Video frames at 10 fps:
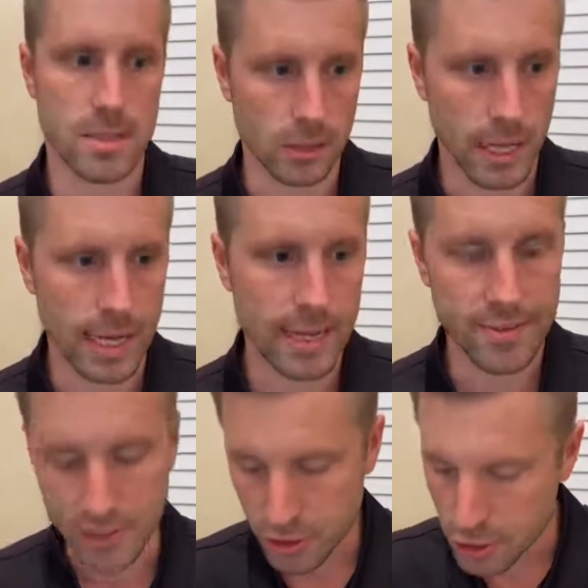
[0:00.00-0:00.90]
Okay. If
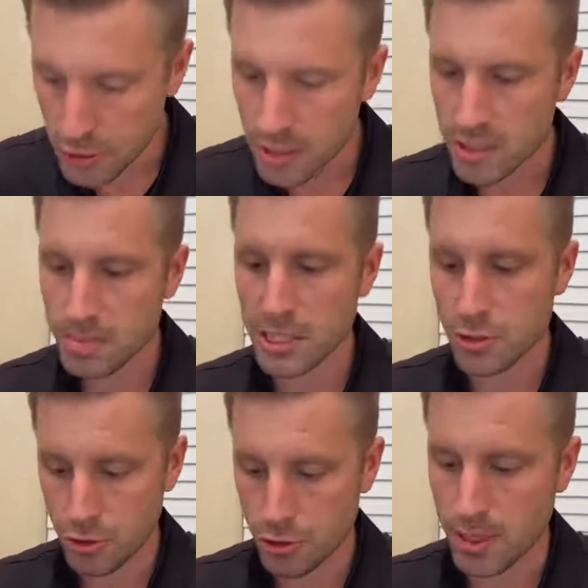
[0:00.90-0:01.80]
it's too good to be
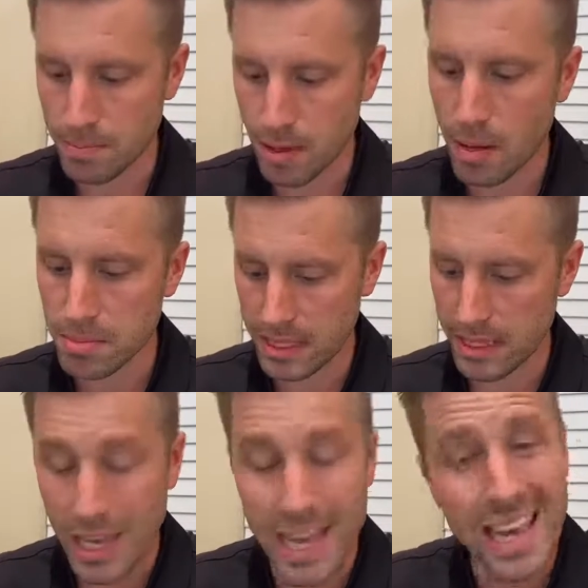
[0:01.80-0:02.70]
true, it probably is.